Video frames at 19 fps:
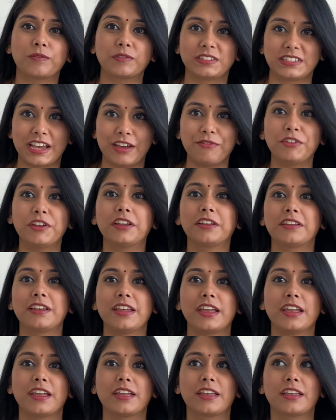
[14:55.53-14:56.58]

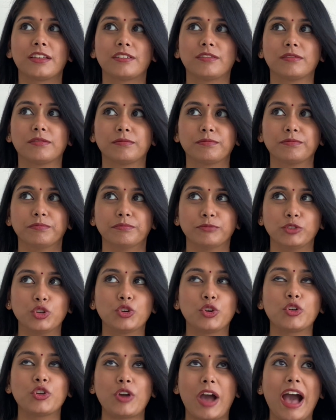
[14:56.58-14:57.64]
definitely you
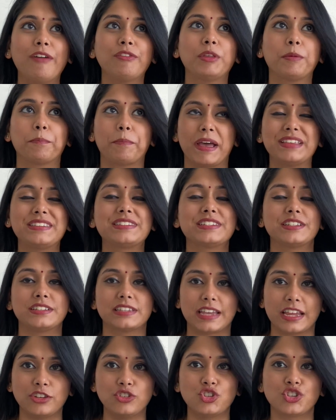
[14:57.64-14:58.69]
know, you have the best
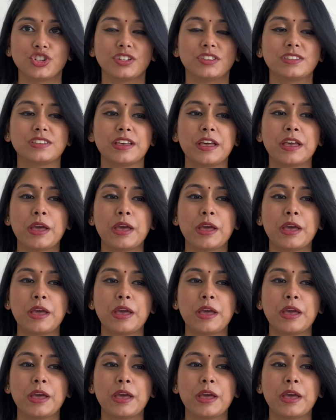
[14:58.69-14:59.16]
intentions,